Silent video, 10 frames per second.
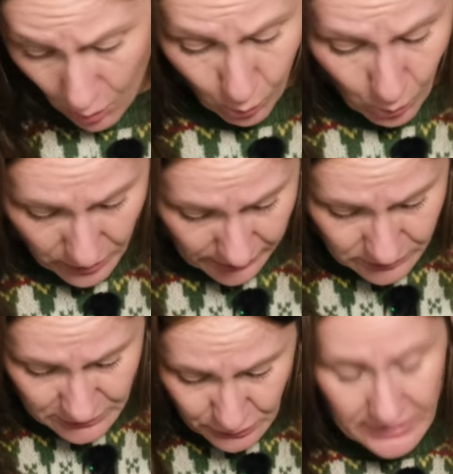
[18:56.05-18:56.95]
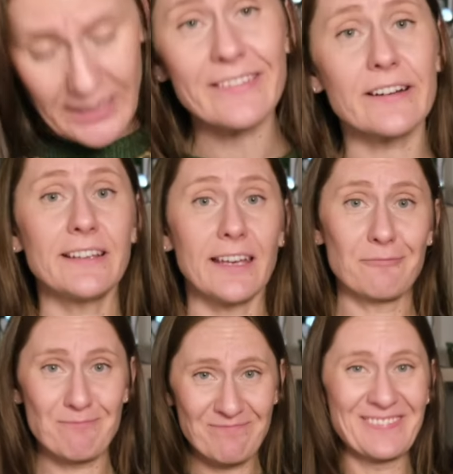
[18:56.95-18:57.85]
Oh, also another
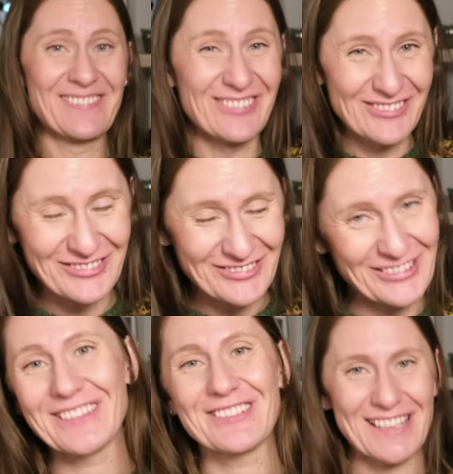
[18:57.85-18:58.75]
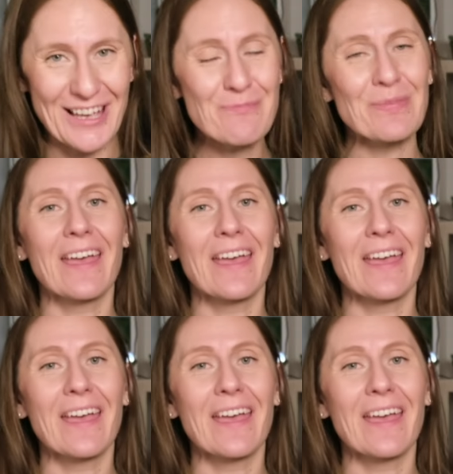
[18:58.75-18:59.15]
thing fun to say.